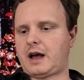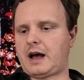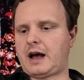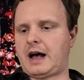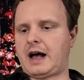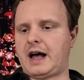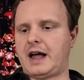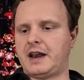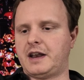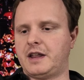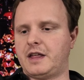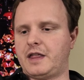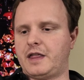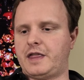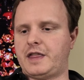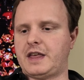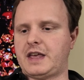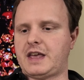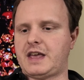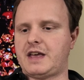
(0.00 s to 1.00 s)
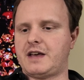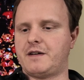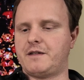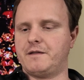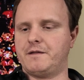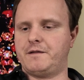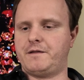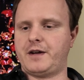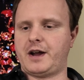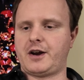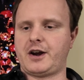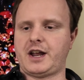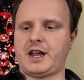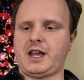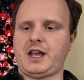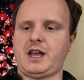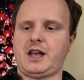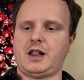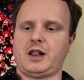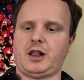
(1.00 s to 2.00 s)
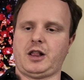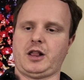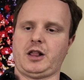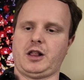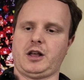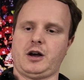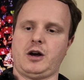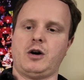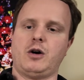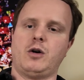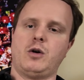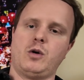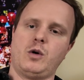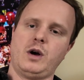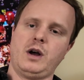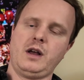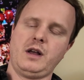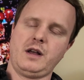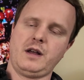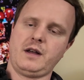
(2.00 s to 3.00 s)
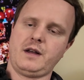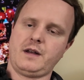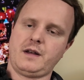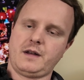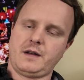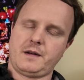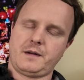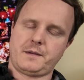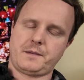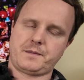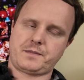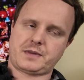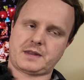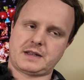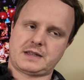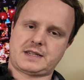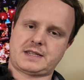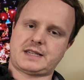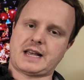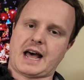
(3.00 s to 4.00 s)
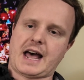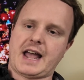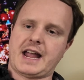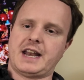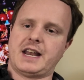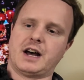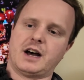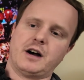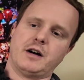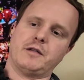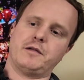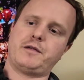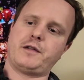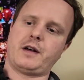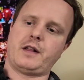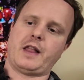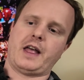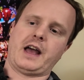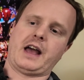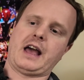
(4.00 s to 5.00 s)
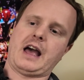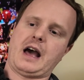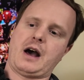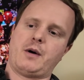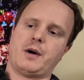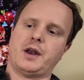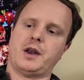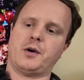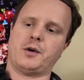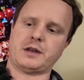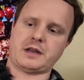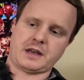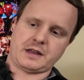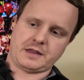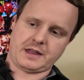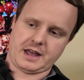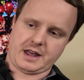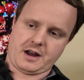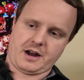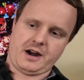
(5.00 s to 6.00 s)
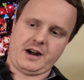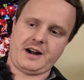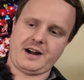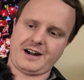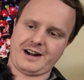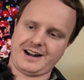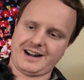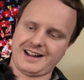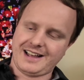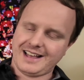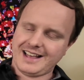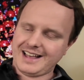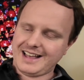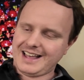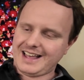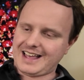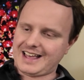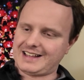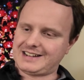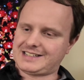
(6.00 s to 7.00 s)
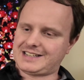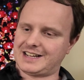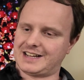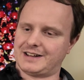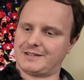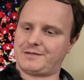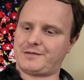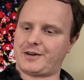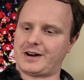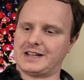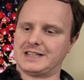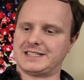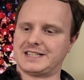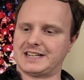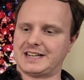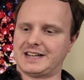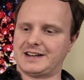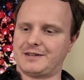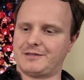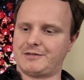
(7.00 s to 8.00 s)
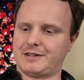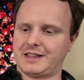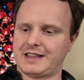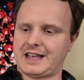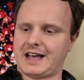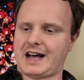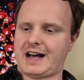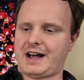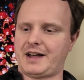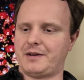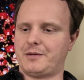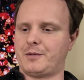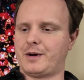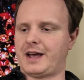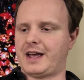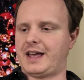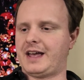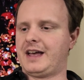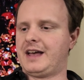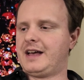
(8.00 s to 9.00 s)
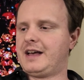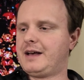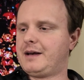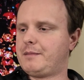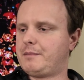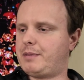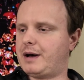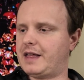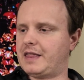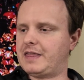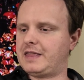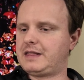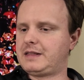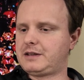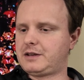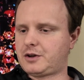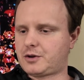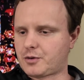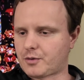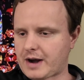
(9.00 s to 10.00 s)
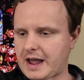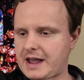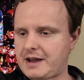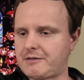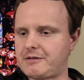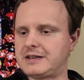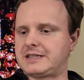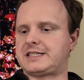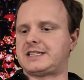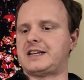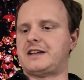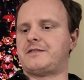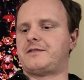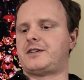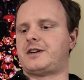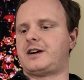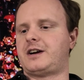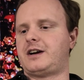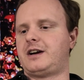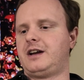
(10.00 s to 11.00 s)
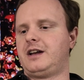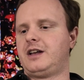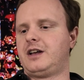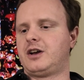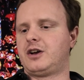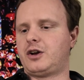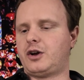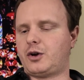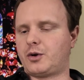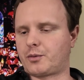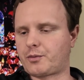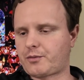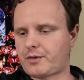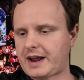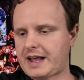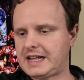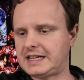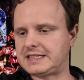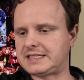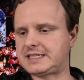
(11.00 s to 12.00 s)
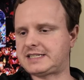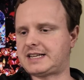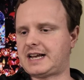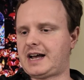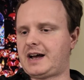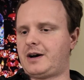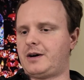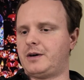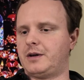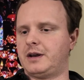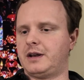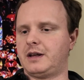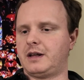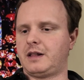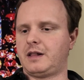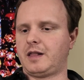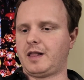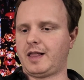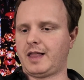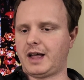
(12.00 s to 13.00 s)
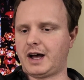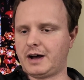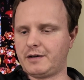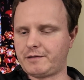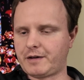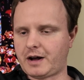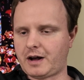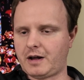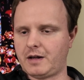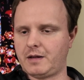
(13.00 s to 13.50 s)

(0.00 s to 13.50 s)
on the very low side of like how annoying they are, to phrase it in a really odd way. But great receiver, great sound, love